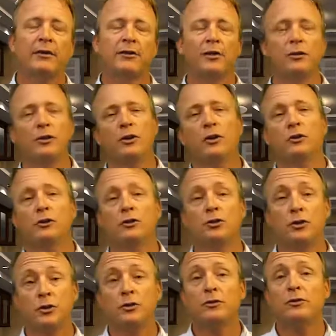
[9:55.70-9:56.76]
So you could,
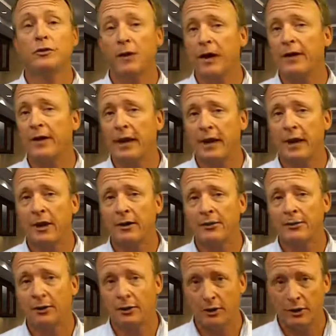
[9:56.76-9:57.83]
should try that out
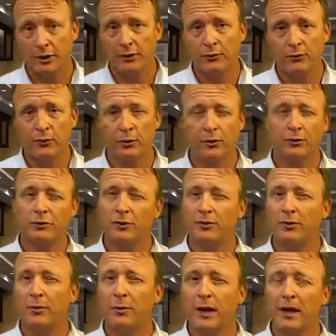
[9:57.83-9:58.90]
if you're looking for
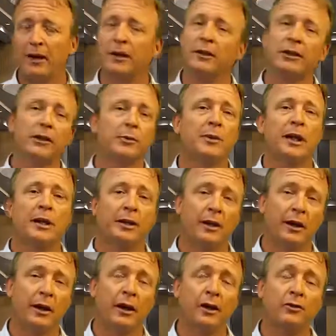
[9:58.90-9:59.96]
just to make a little bit
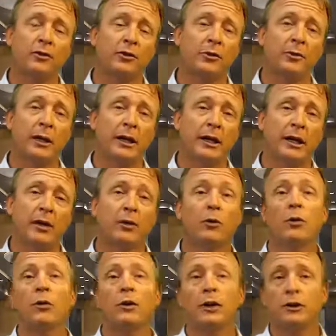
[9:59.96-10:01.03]
extra money
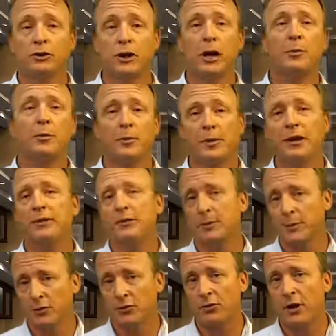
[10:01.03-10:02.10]
or a job
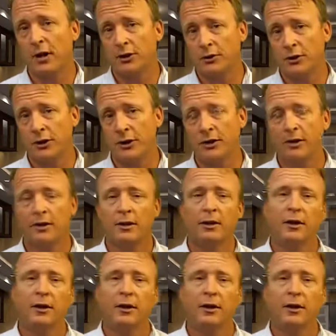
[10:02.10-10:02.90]
replacement strategy.